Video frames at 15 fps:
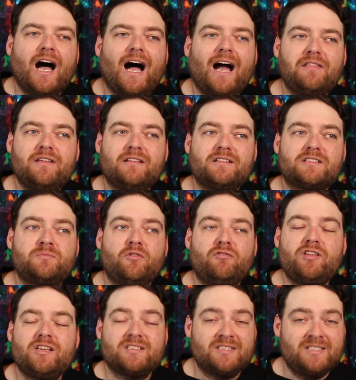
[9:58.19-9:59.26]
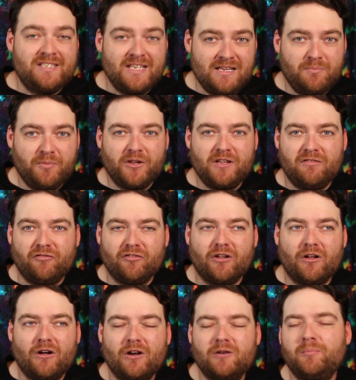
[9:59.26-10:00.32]
I think this movie is deeply
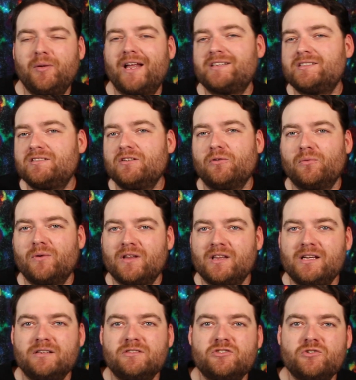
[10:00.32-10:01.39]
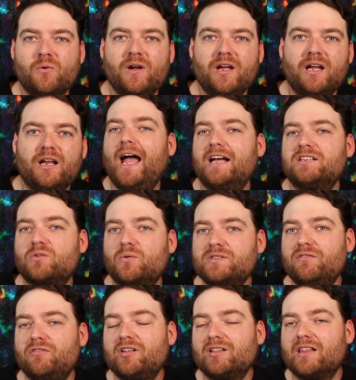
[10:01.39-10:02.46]
flawed, but I still really enjoy it. As always,
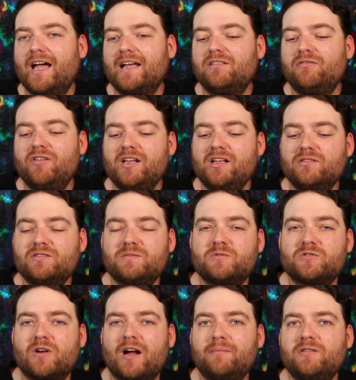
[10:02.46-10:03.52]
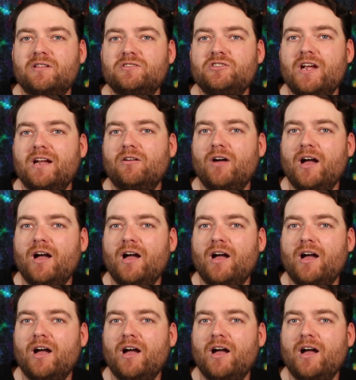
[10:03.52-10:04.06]
if you can like the video and subscribe to the channel,